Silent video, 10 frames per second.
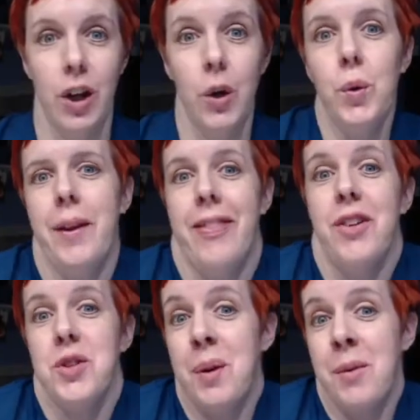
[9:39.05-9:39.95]
oh,
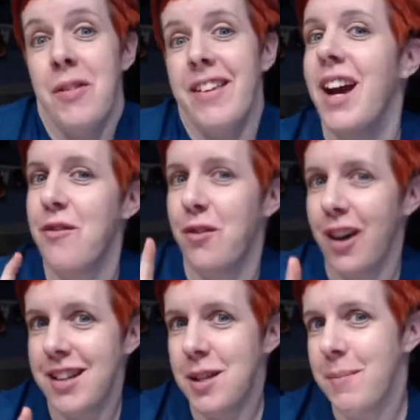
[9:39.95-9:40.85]
there's one more thing I
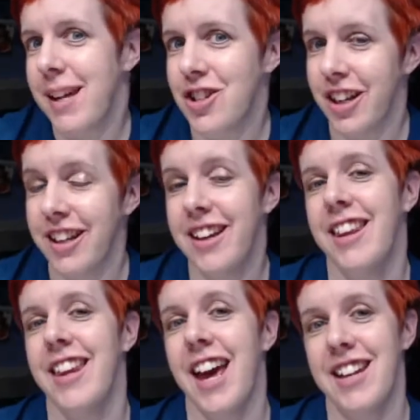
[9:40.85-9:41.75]
forgot to mention,
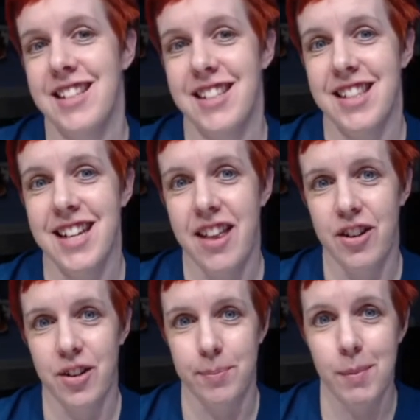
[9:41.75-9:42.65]
and that is the
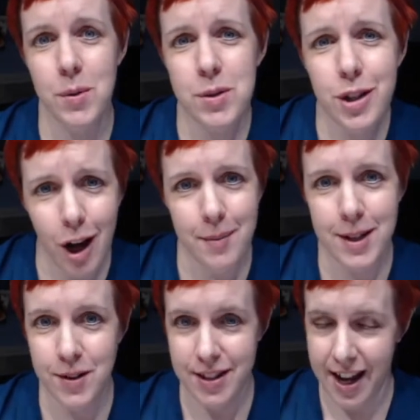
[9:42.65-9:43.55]
other most common
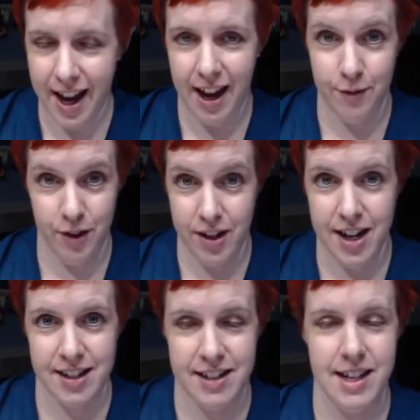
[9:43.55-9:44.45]
use I had for
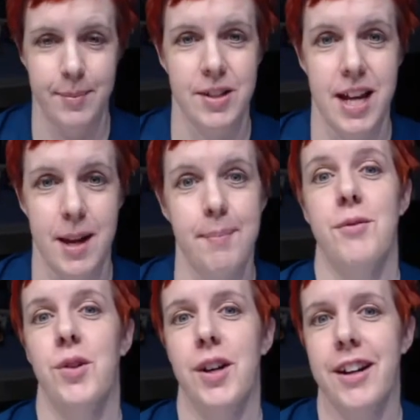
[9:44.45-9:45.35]
knit and stable tape
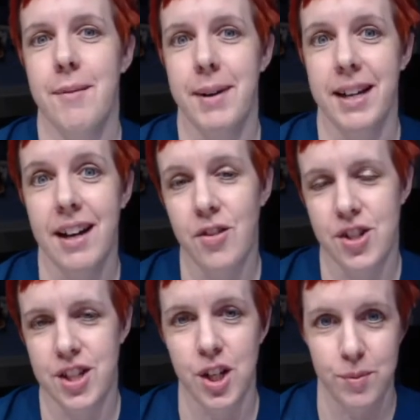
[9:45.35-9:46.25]
before I got my cover
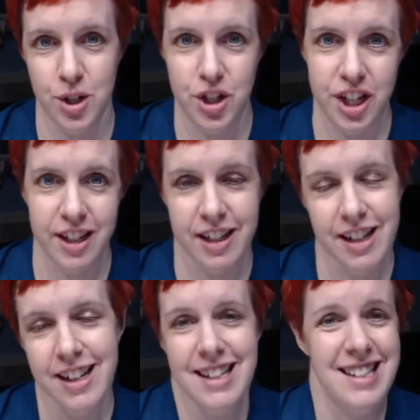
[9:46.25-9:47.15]
stitch machine.
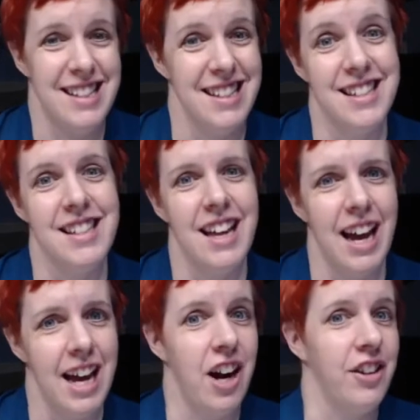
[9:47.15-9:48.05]
And since
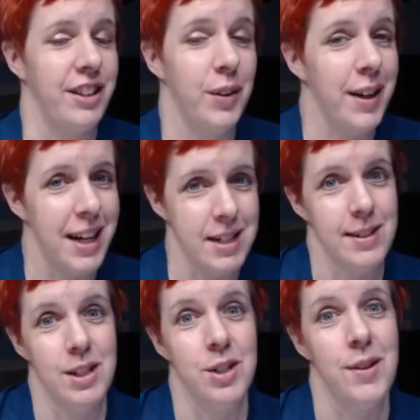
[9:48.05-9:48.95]
I hardly know
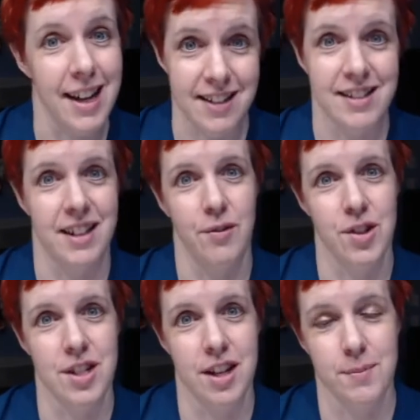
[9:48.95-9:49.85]
anyone who has a cover
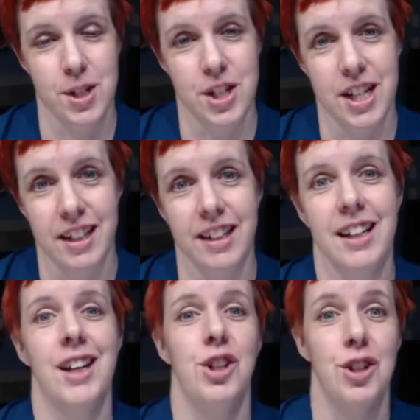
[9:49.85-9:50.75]
stitch machine,
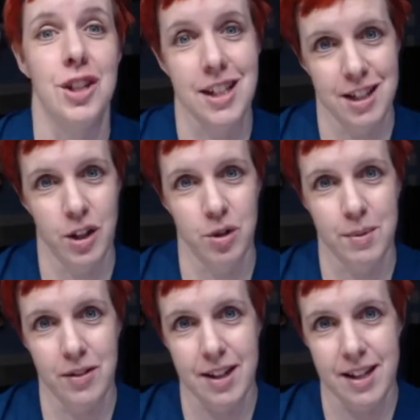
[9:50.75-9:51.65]
you need to know
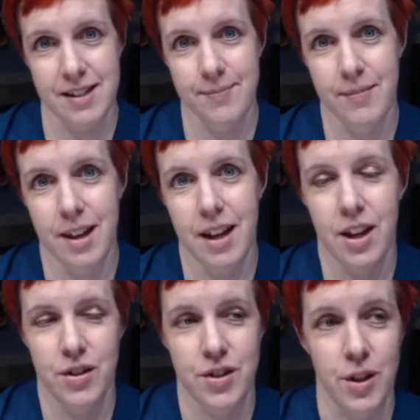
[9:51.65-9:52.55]
about this.
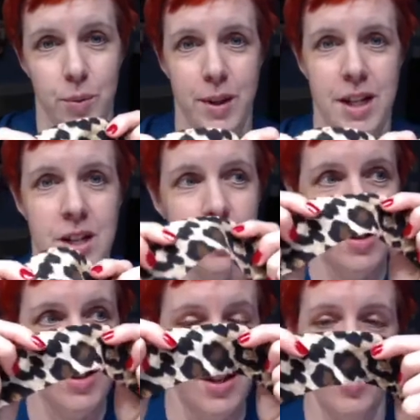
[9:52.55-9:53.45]
So when you
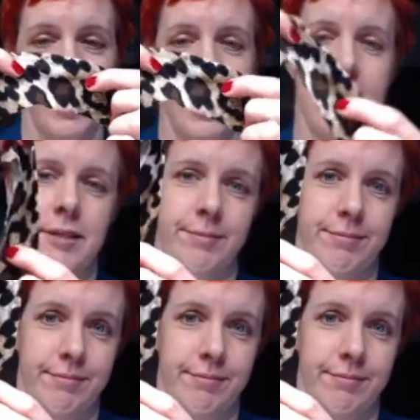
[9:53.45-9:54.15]
are sewing